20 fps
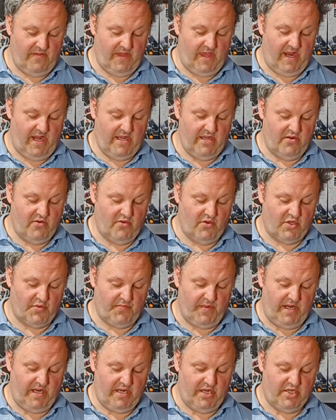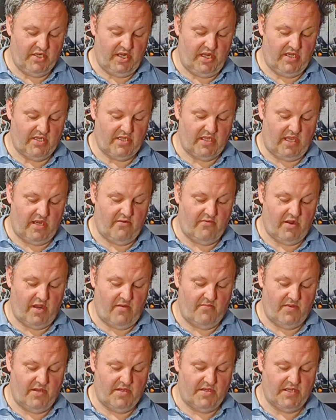the Endor Speeder Chase
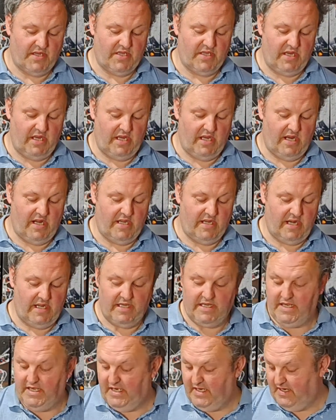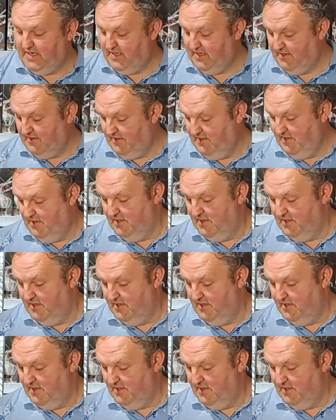diorama, $69.99.